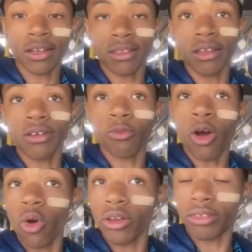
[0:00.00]
see the
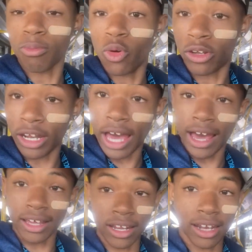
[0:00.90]
road is smooth and
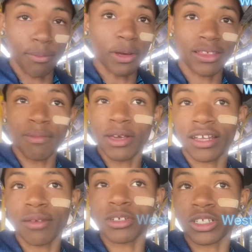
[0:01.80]
Plus, they
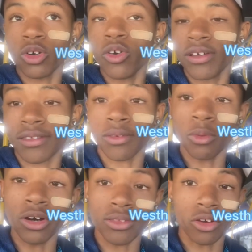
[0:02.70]
make making noise as
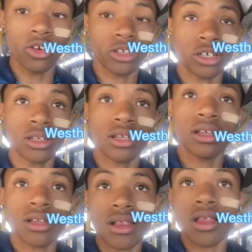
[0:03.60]
it was earlier
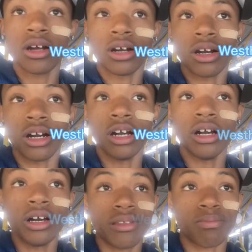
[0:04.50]

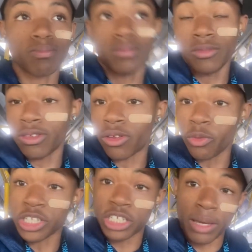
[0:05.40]
because it's a
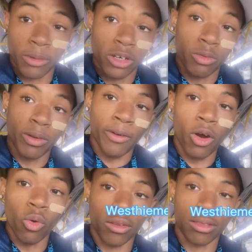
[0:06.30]
rich neighborhood, River
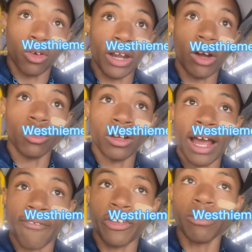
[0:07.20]
Oaks, so they don't look
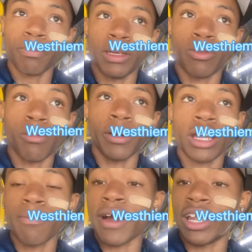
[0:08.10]
out for them people, but
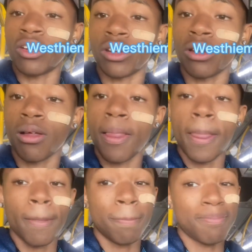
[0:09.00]
everybody on the,
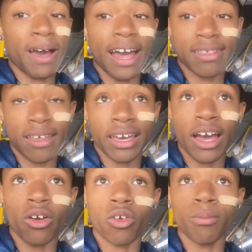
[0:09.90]
I'd say,
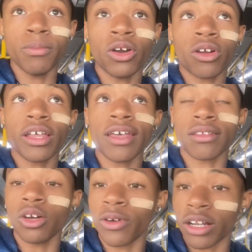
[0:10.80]
I don't know, middle
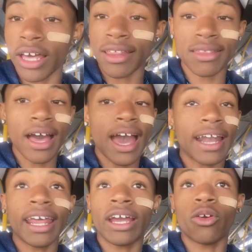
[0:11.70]
class, lower class
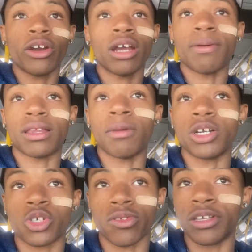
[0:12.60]
side, they ain't care about the
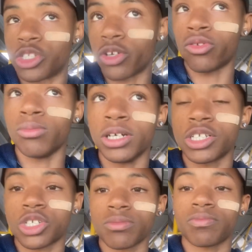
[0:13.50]
Montrose people too much.